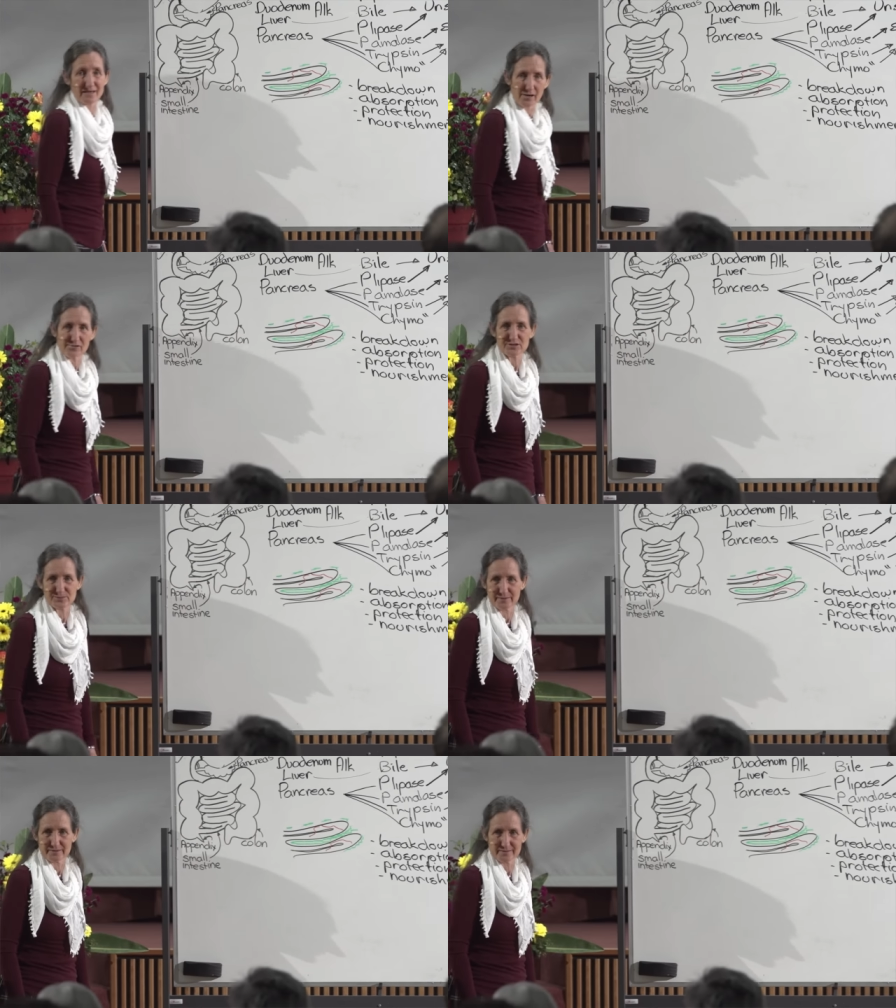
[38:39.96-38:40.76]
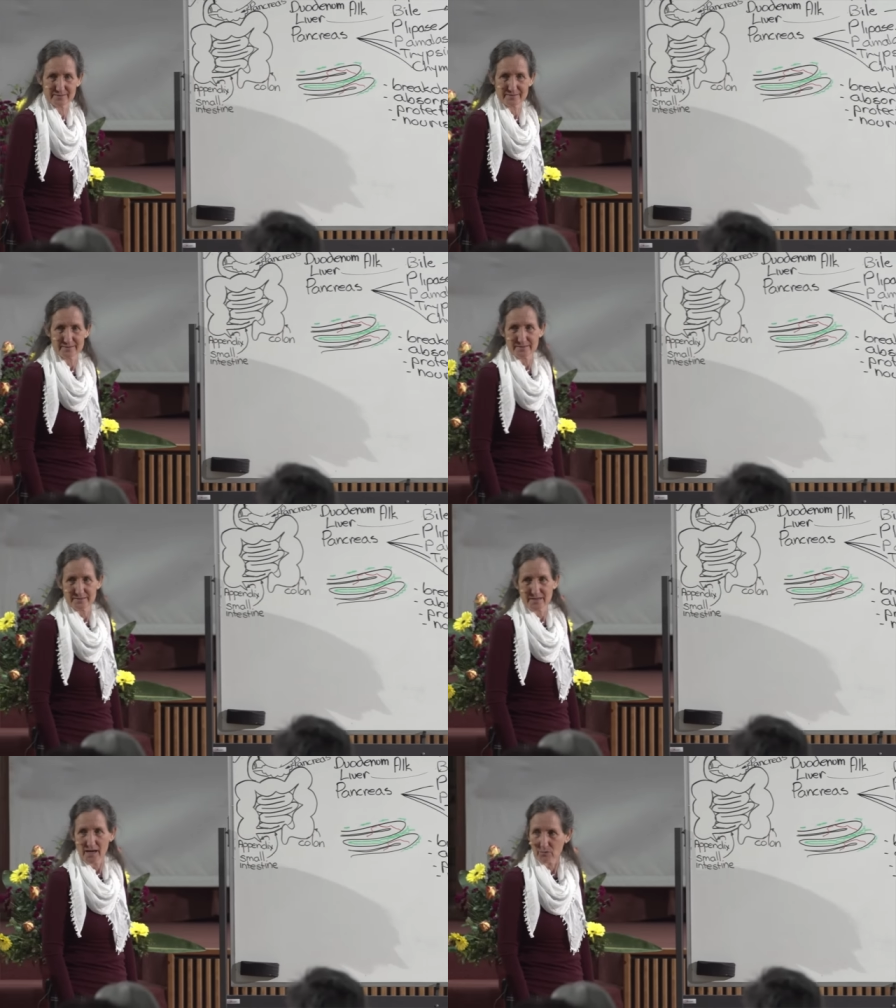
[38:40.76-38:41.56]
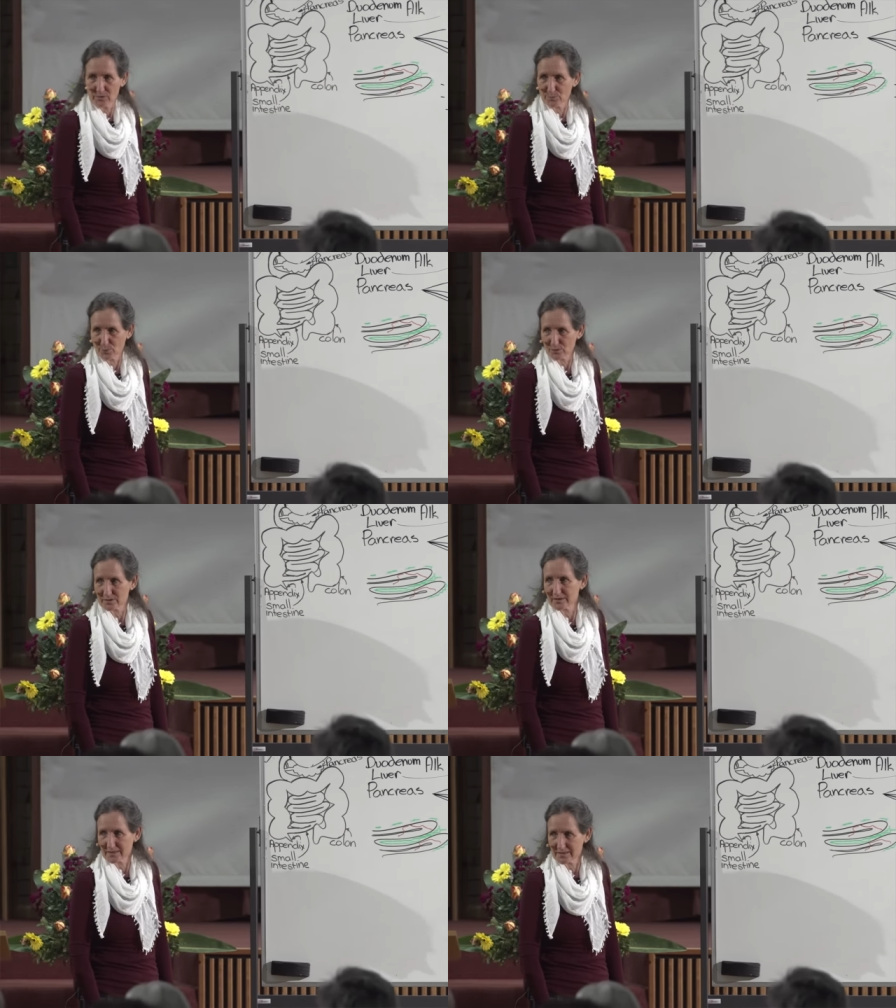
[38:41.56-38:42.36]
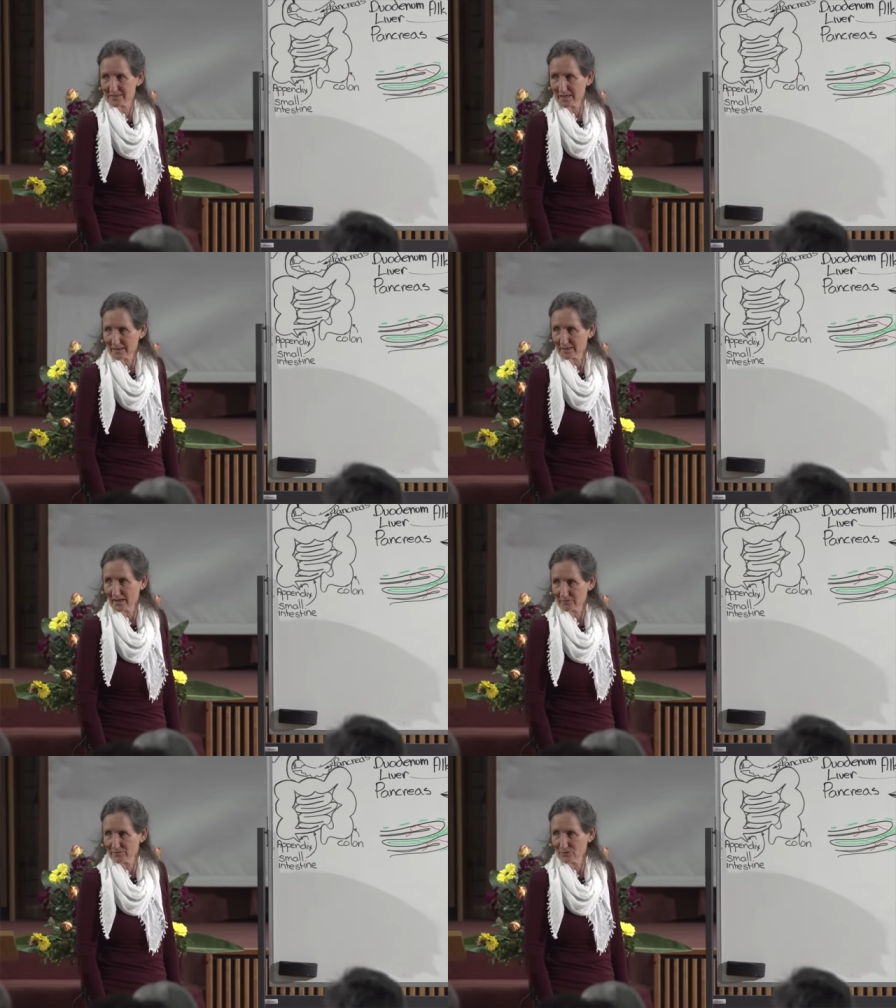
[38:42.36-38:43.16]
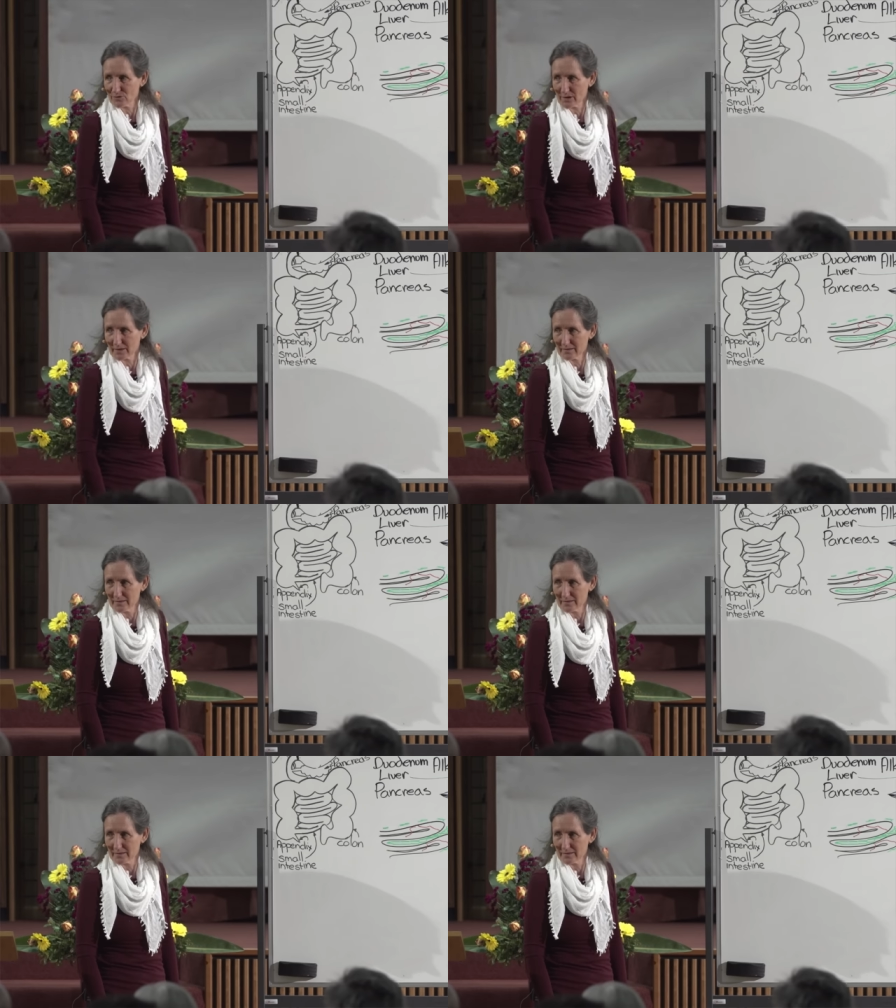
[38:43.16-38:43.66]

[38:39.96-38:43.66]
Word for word: nourishment. How important is that gut flora?